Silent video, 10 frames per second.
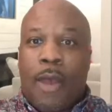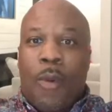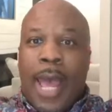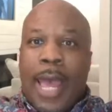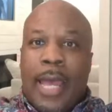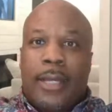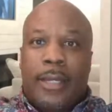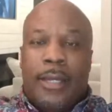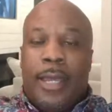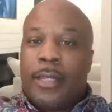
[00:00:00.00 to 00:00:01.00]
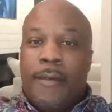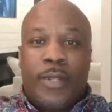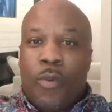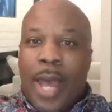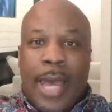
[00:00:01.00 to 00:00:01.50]
And your defense cornerback
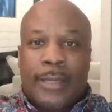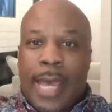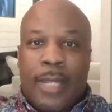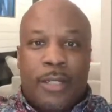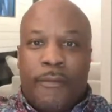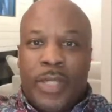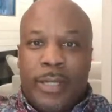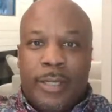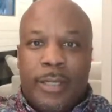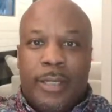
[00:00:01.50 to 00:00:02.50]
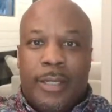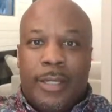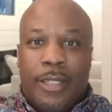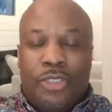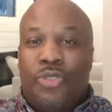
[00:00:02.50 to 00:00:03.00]
going out wide and cover the
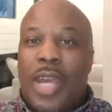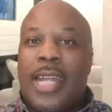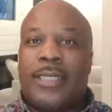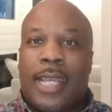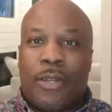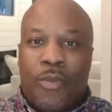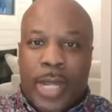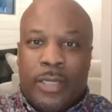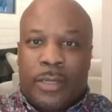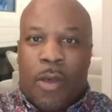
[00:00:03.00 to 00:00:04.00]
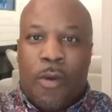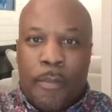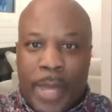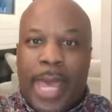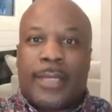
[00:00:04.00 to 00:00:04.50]
wide side of the field,
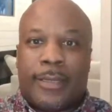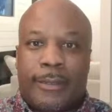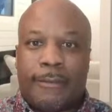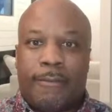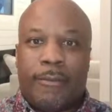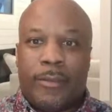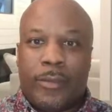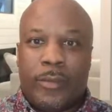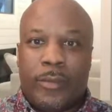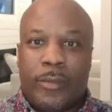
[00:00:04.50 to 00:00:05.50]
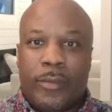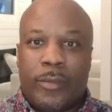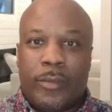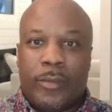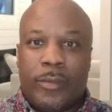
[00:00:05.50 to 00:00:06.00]
you trying to take away the zone
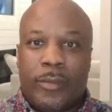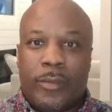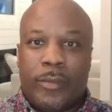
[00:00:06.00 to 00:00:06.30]
passing.